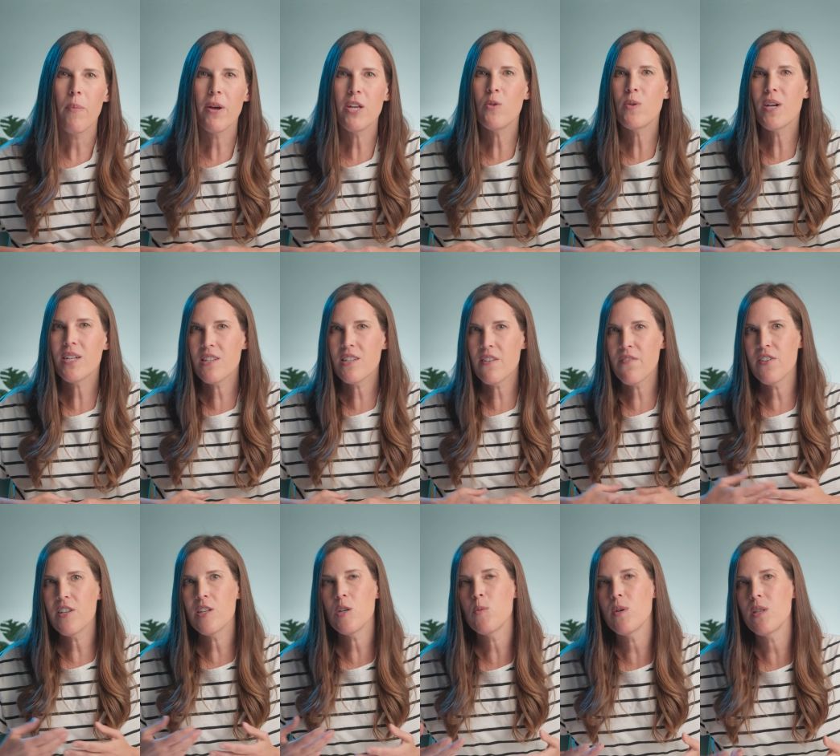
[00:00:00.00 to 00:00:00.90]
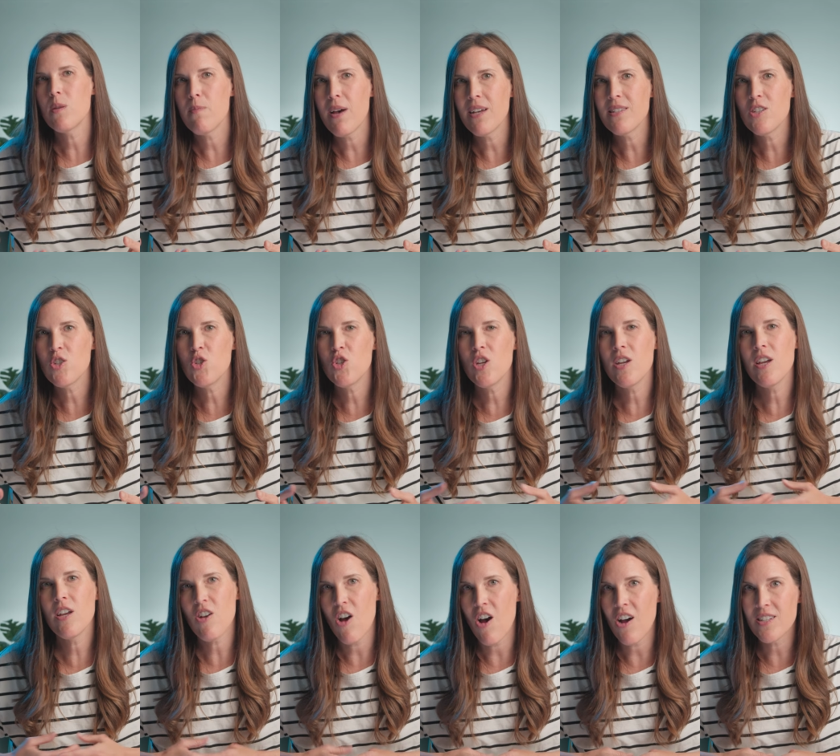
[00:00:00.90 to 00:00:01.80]
But you get to fill it with
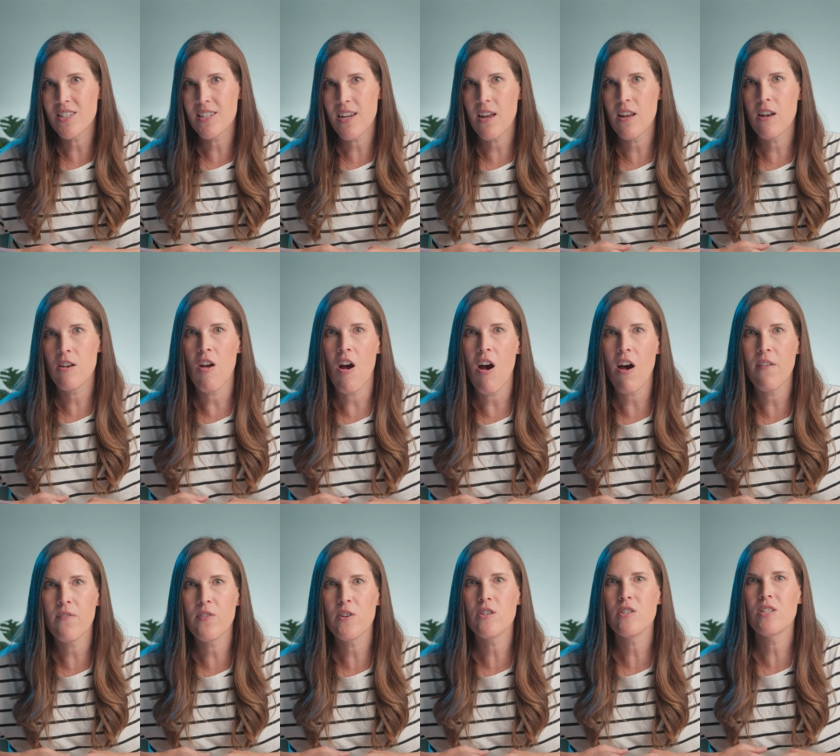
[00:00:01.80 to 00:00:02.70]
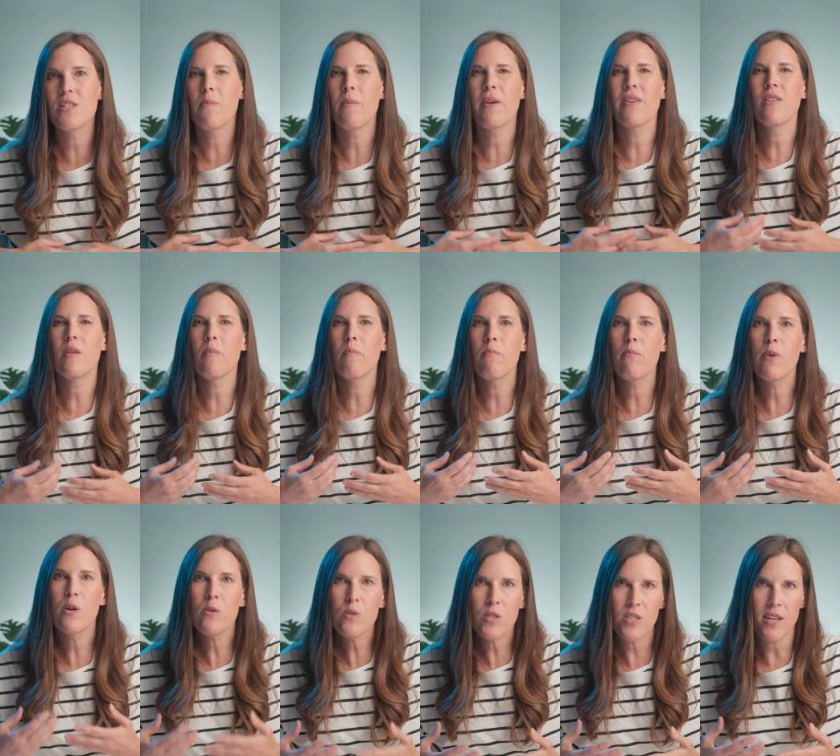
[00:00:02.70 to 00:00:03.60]
messaging, content, and offers that make the
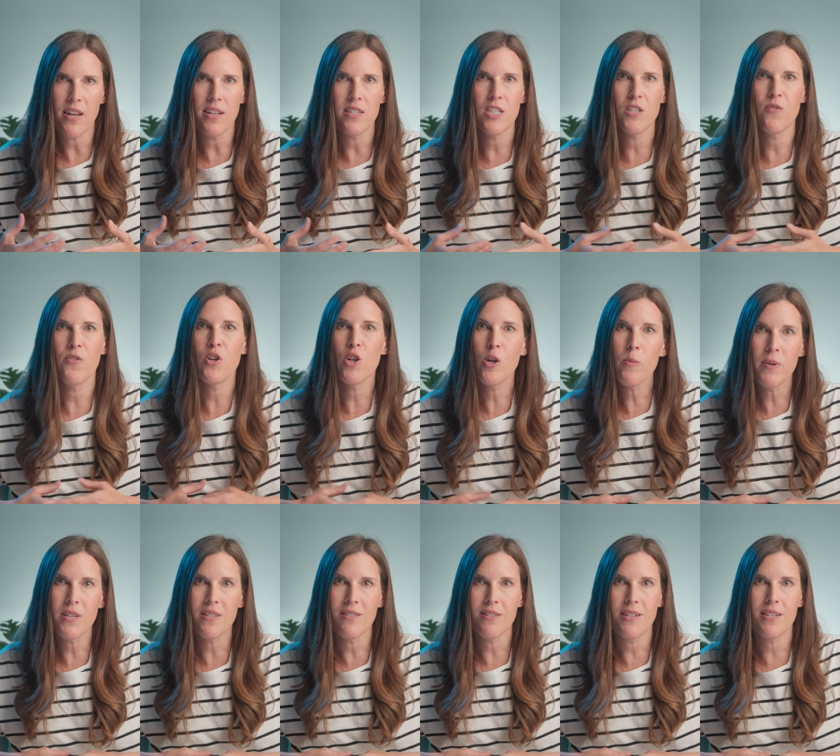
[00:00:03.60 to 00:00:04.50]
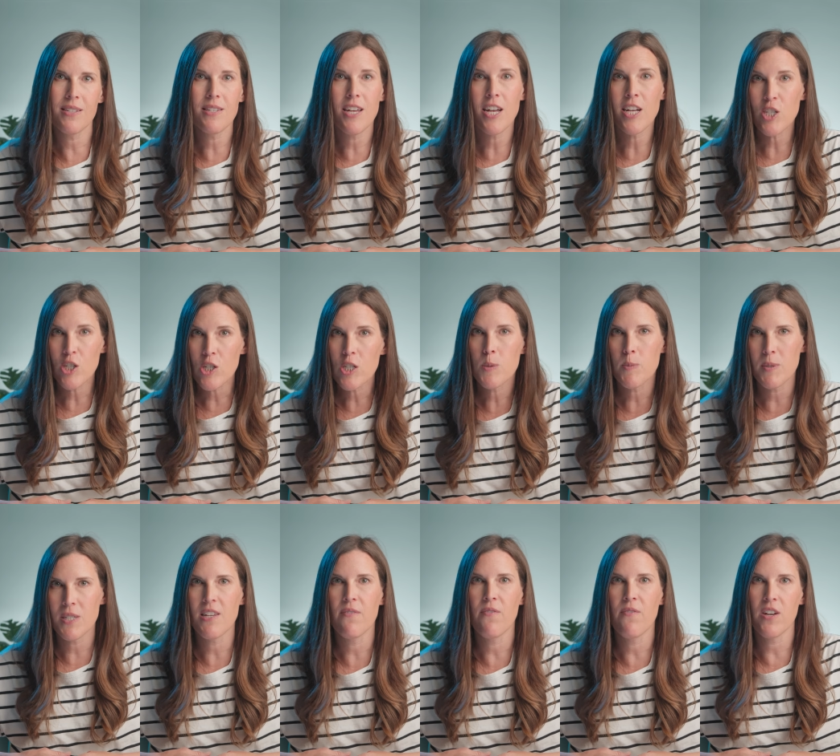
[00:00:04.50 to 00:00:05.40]
most sense for your business and your
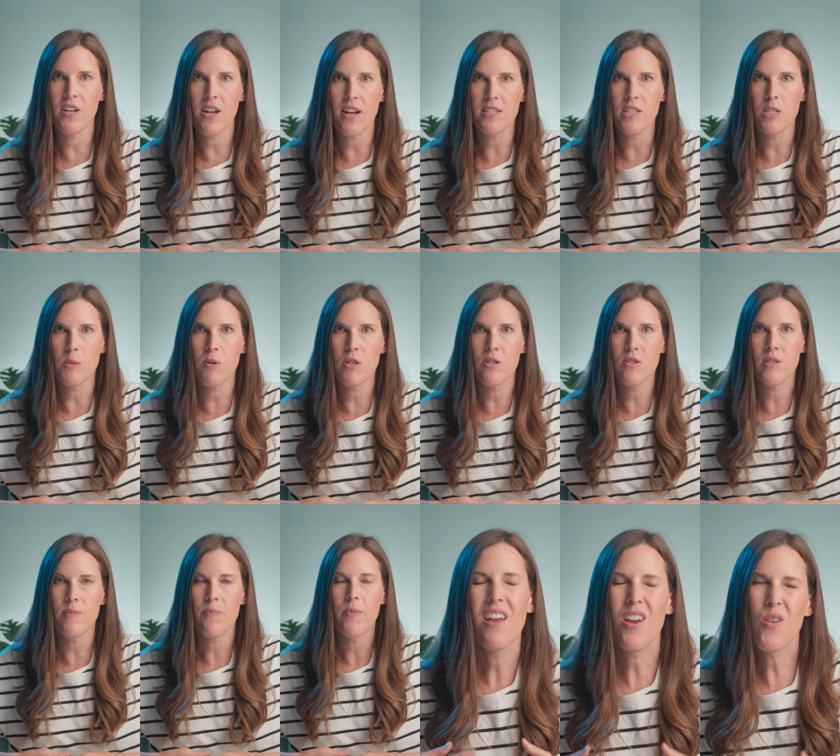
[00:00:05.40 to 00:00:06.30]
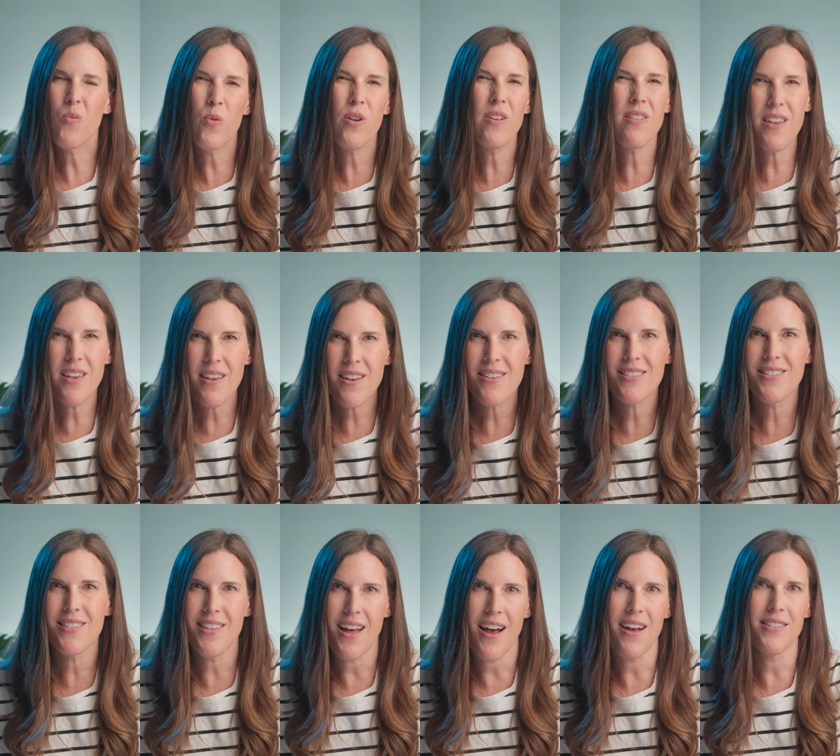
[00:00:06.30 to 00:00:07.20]
specific customers. It really
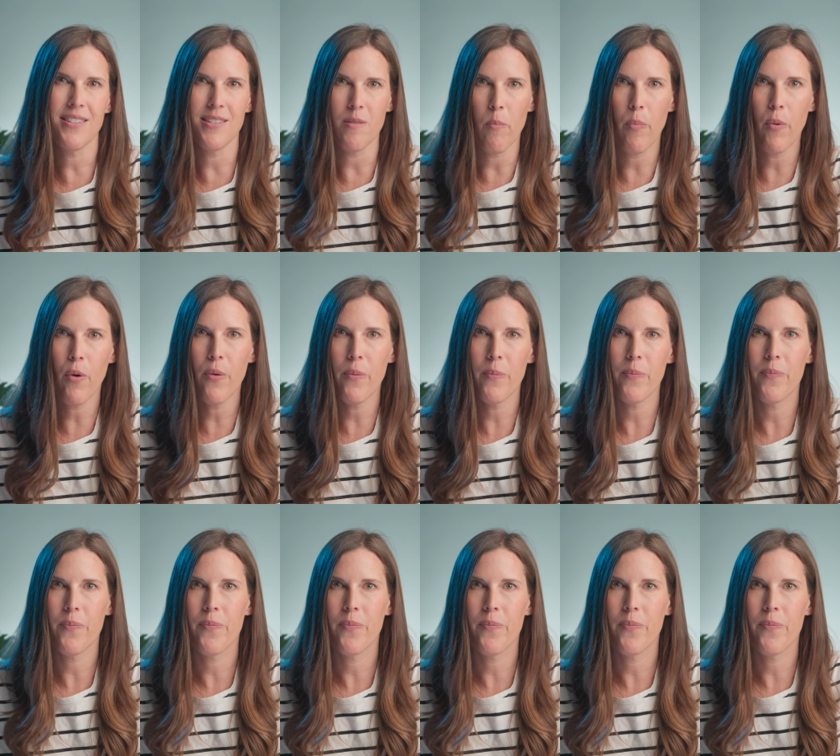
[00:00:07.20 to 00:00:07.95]
is that simple.